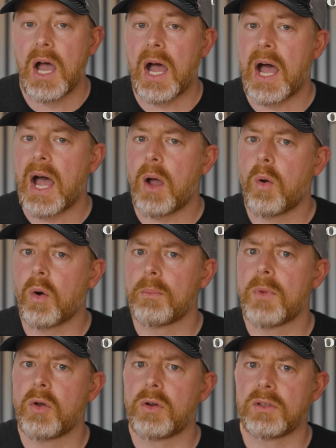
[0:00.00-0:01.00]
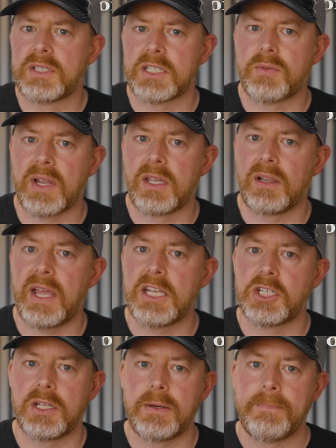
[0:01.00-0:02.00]
hormonal
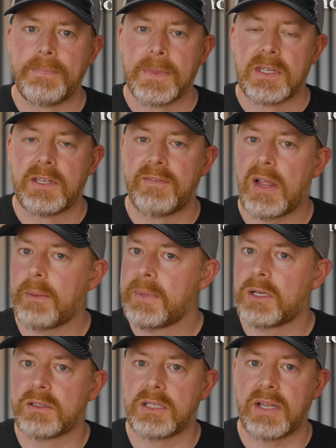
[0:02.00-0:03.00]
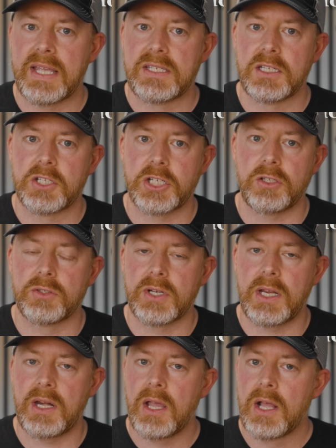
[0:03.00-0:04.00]
dysregulation, developmental delays in
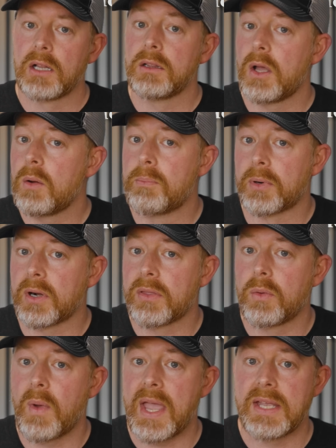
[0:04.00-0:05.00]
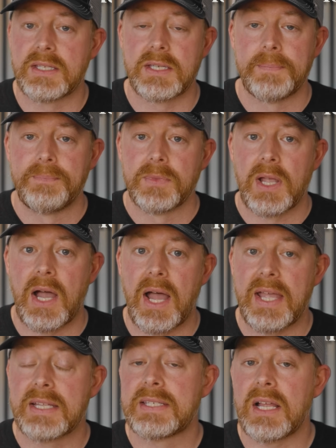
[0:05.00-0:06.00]
children, low birth weights,
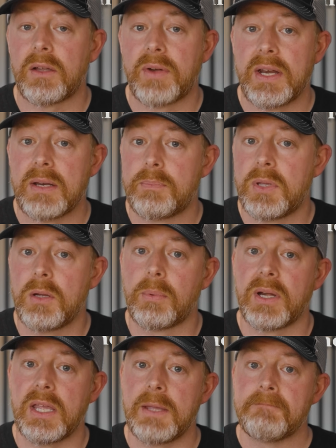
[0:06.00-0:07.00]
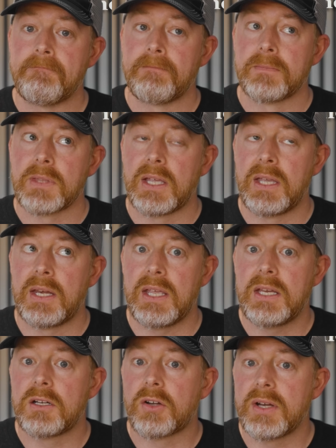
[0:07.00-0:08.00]
accelerated puberty, an
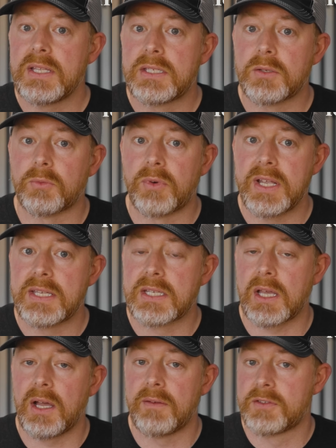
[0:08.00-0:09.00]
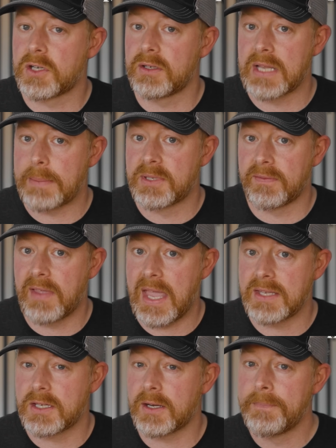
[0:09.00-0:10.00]
increased risk of certain types of
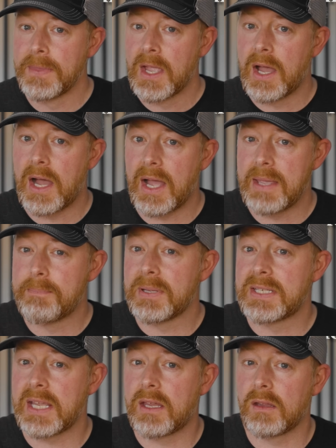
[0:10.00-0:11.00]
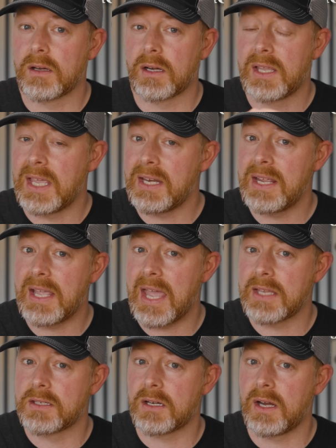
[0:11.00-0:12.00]
cancer, in particular kidney
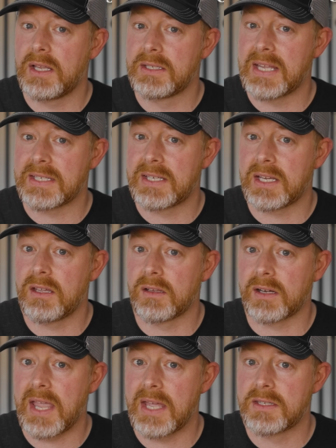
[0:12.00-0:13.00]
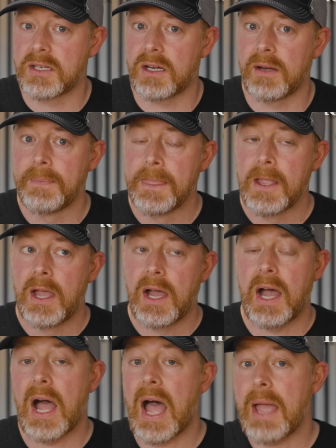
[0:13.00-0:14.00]
cancer and testicular cancer,
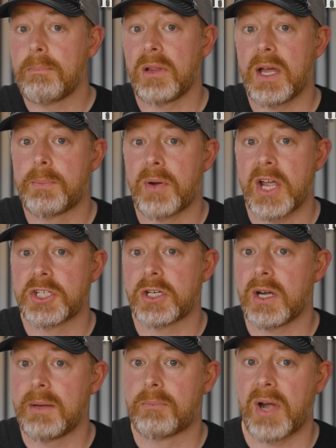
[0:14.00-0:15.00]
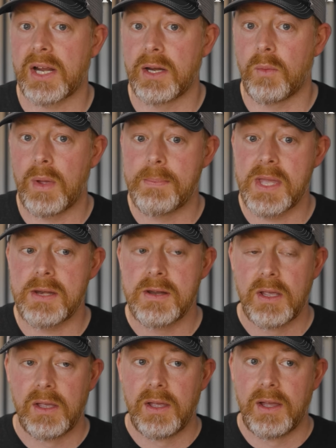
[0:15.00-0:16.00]
high blood pressure in pregnant
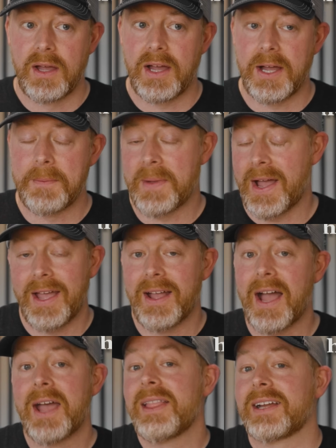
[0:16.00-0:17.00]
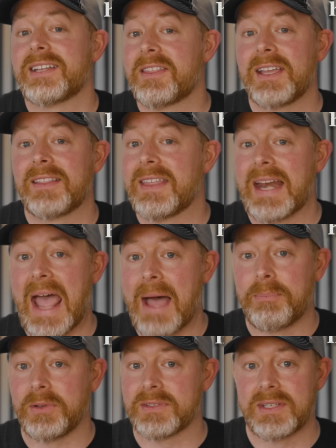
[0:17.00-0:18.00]
women. I like to think that
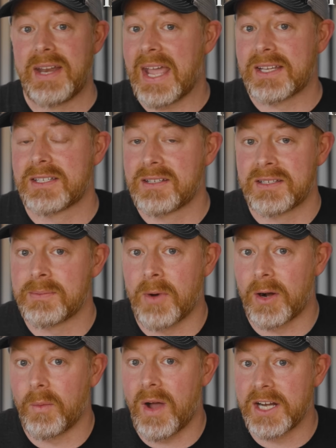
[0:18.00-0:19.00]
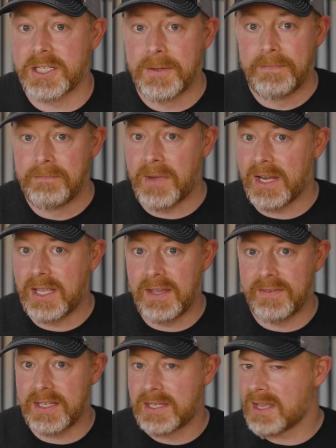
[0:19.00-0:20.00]
Apple's next smartwatch might
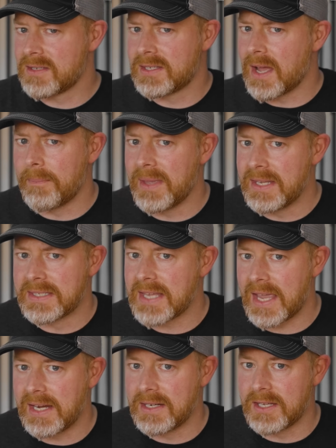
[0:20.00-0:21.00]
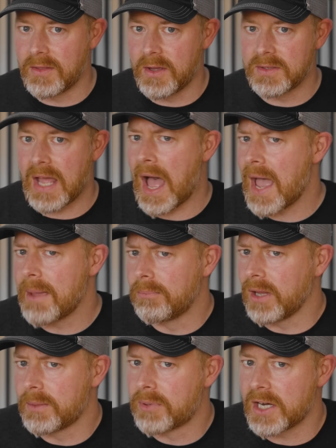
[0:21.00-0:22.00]
give us some insight into those high
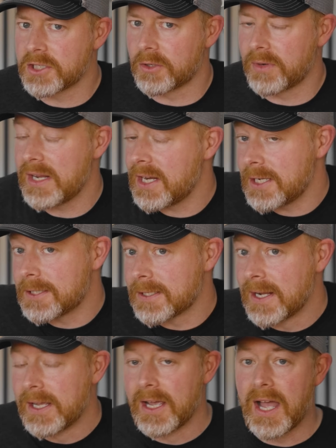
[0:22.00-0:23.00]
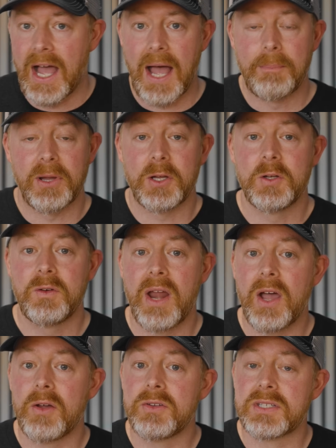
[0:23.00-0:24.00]
blood pressure readings, but who
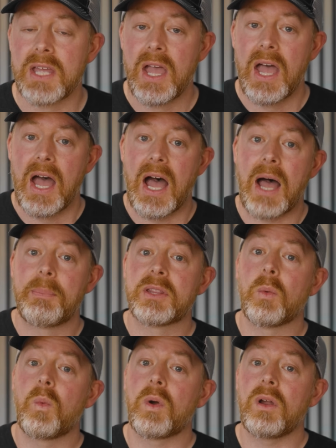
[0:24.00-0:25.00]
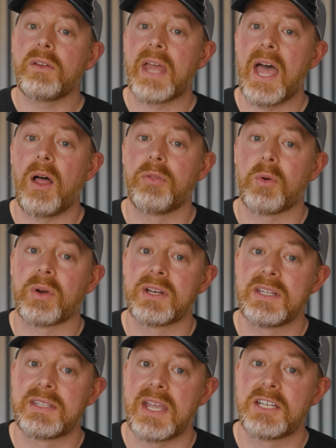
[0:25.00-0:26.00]
knows? But the World Health
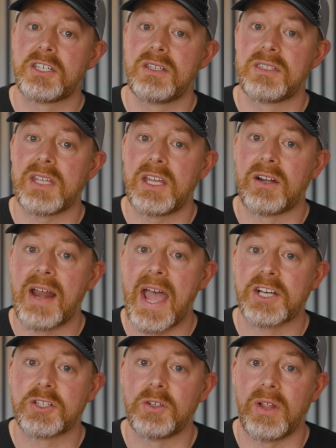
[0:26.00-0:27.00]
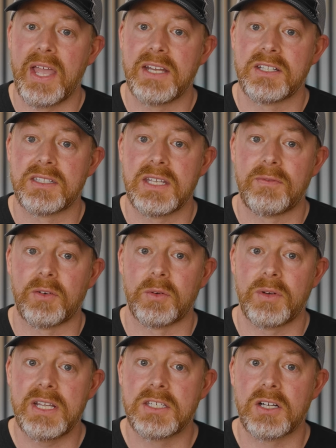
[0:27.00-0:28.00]
Organization's International Agency for
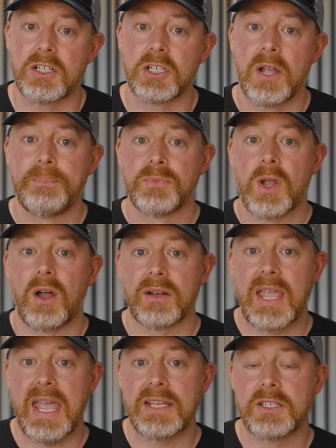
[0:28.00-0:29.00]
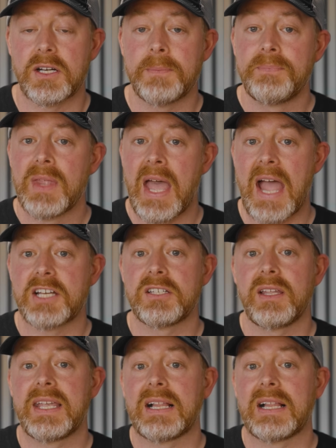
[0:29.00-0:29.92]
Research on Cancer actually